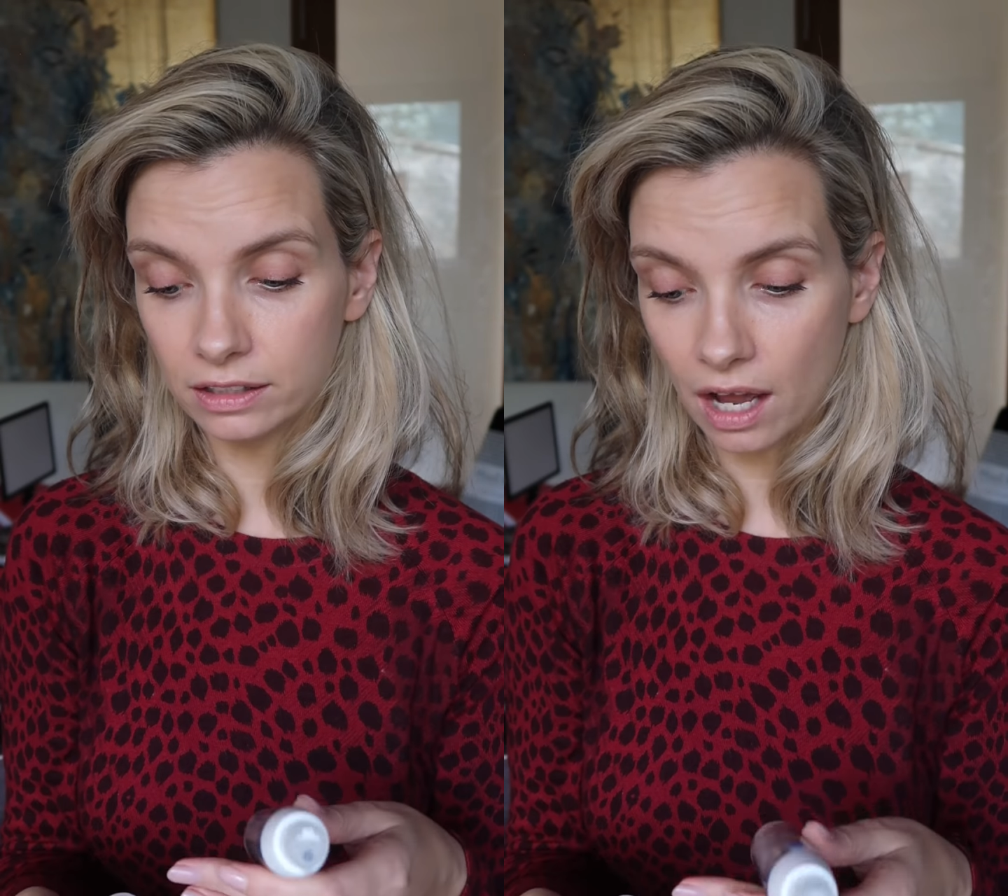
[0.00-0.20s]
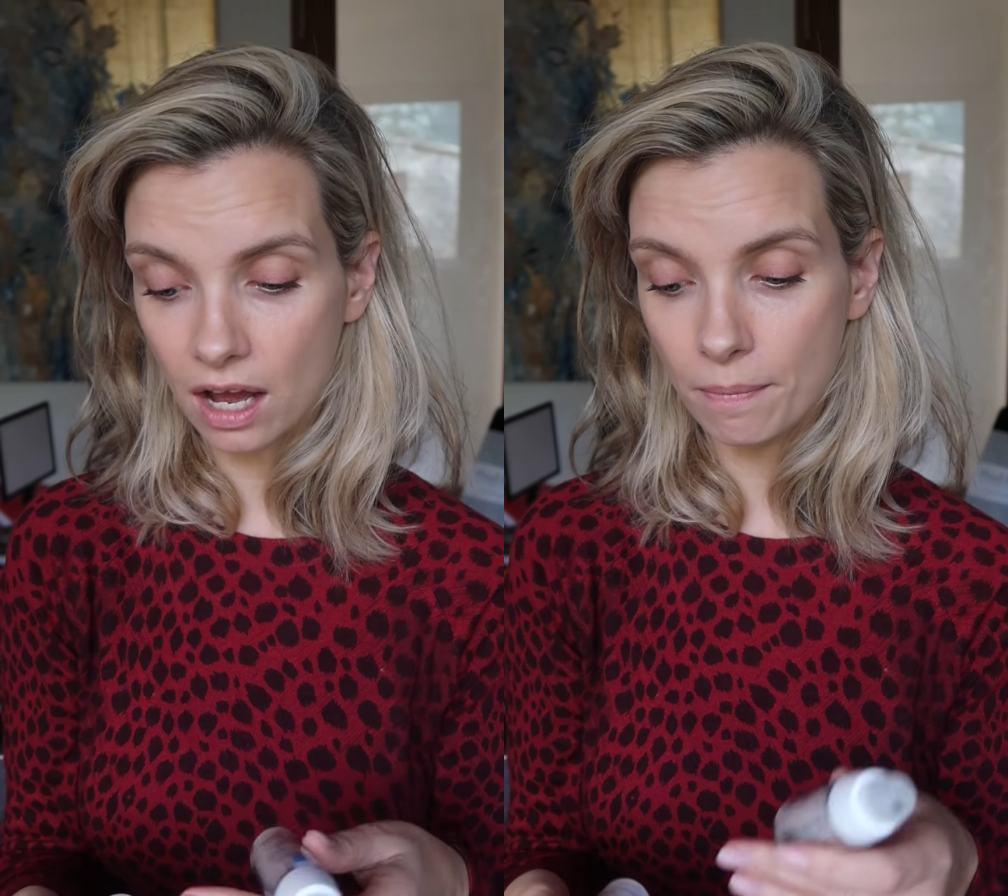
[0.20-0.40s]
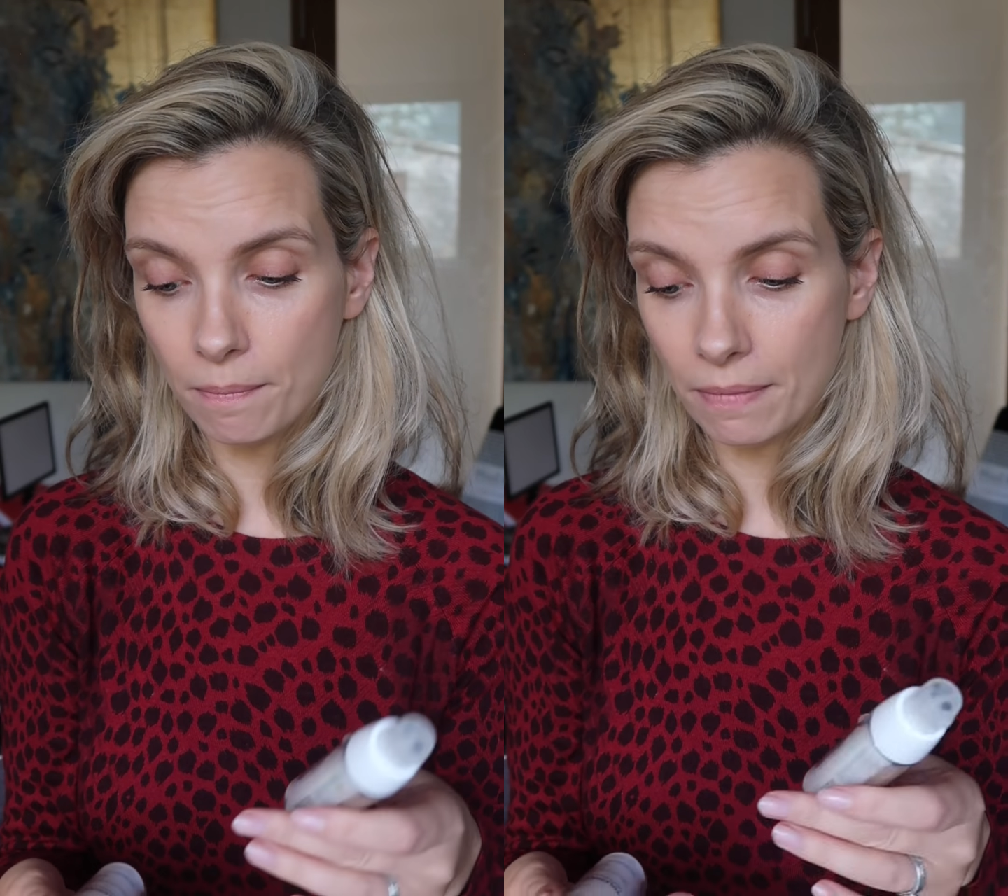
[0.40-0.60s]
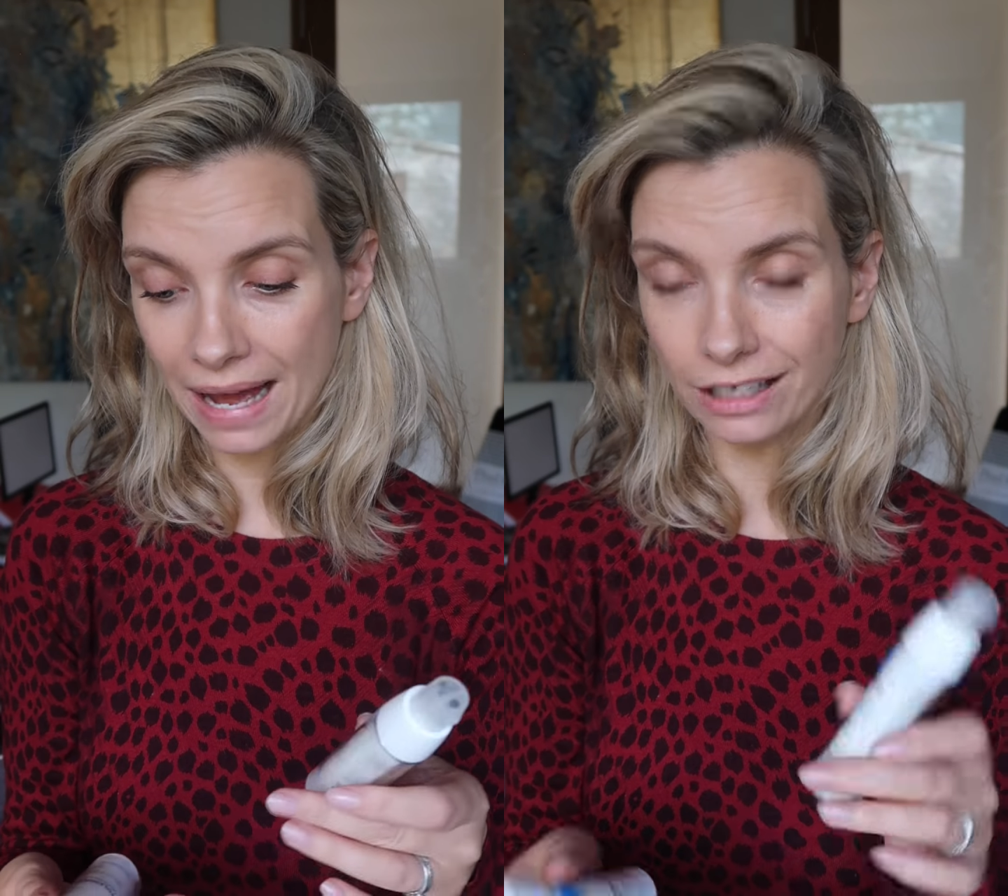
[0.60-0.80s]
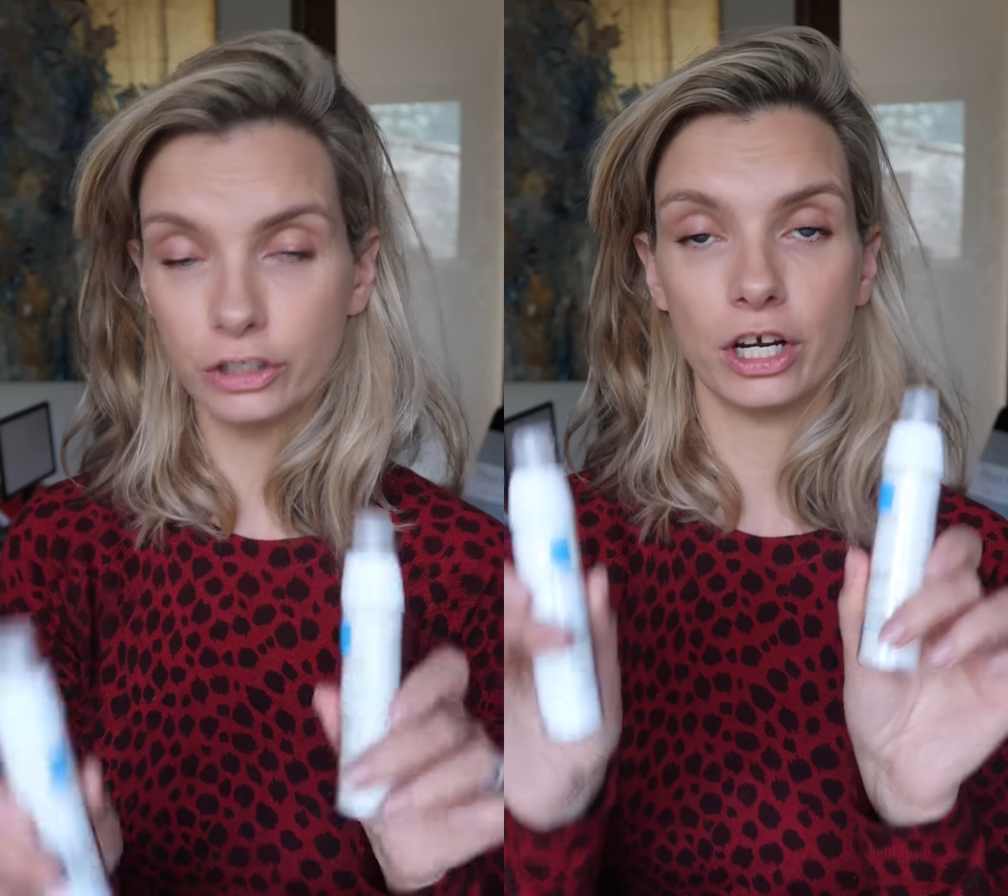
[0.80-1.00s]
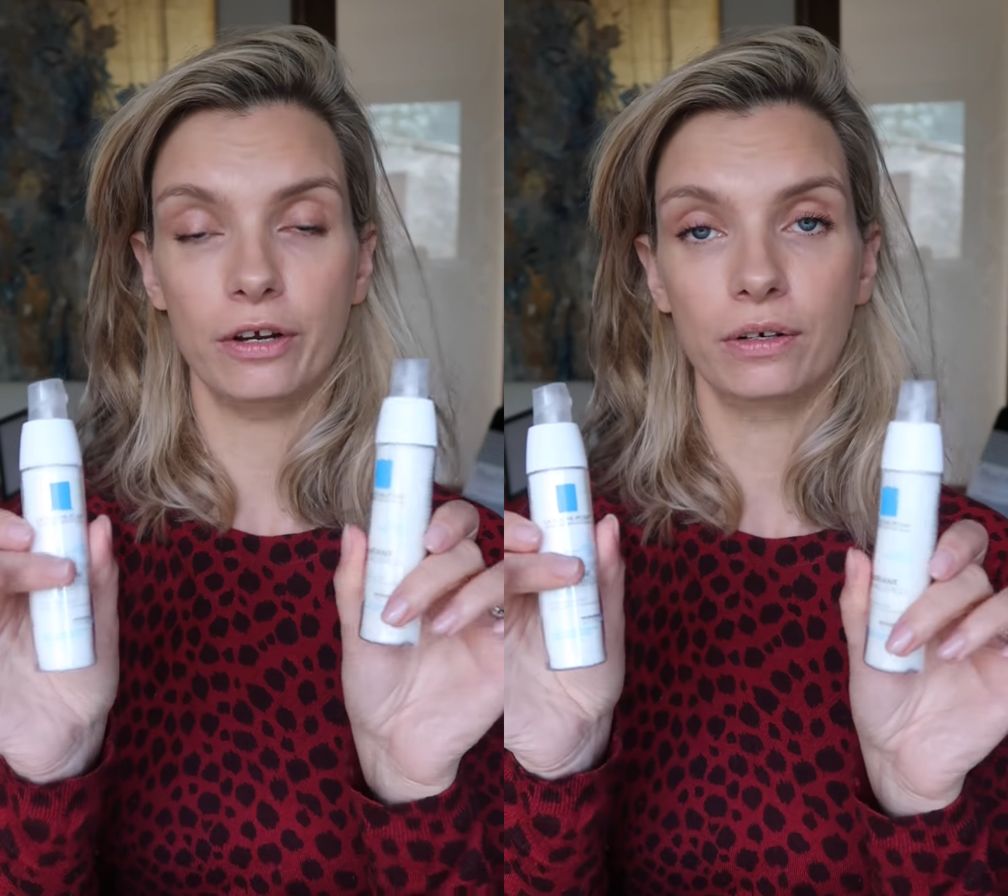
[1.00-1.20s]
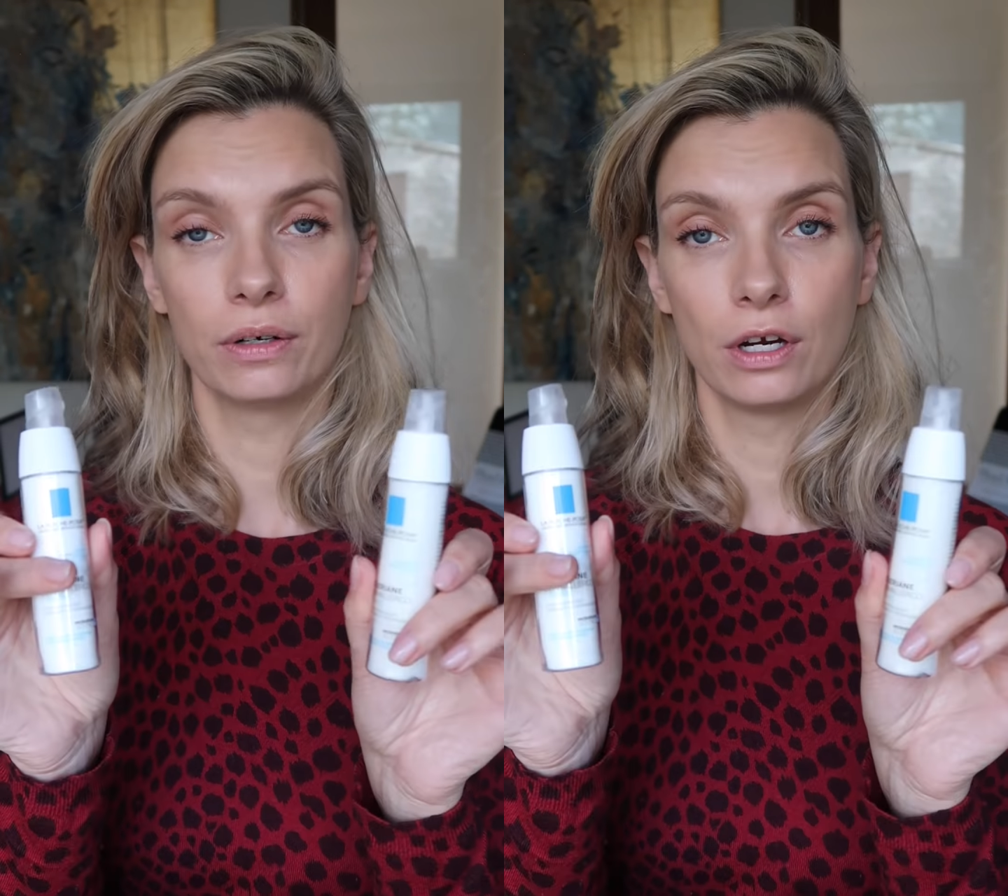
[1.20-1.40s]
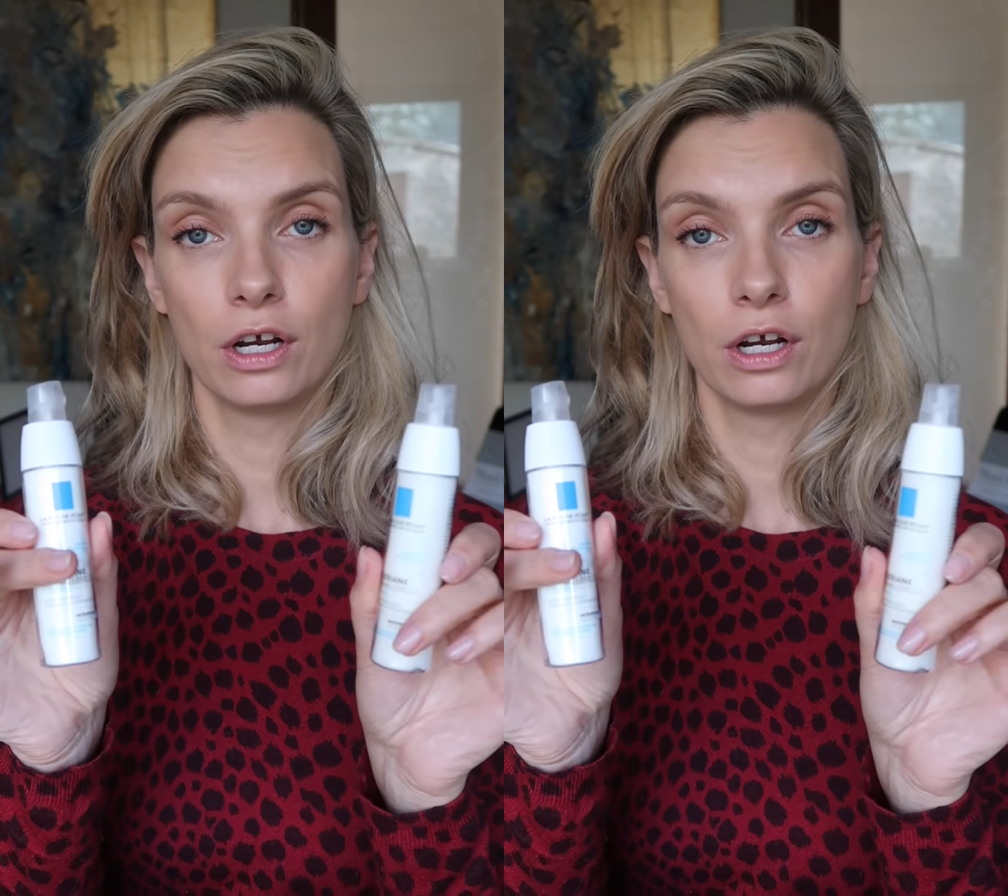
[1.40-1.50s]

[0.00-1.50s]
Dermallergo,